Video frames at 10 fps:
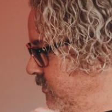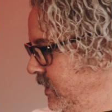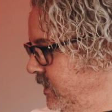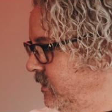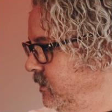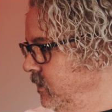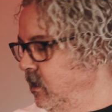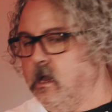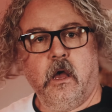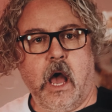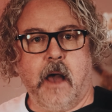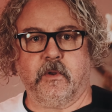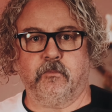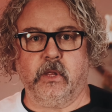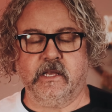pick? I'm
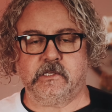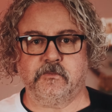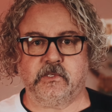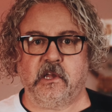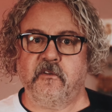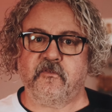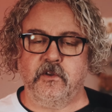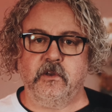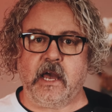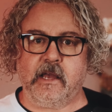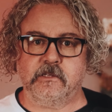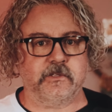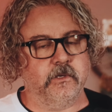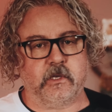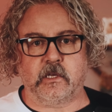going to play some stuff for you guys
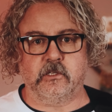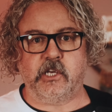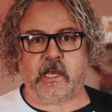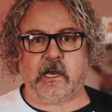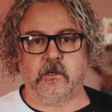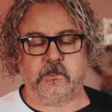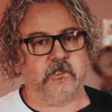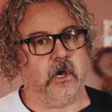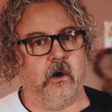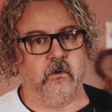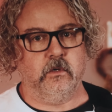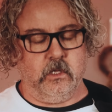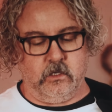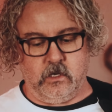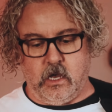so you can check out the tone
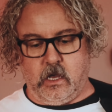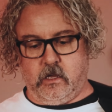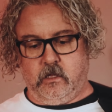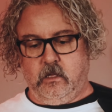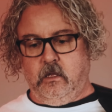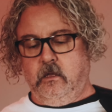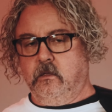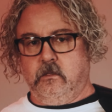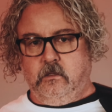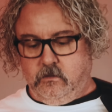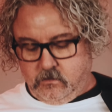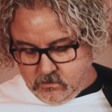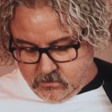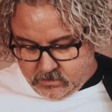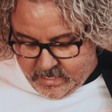and,
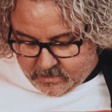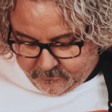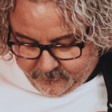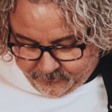yeah.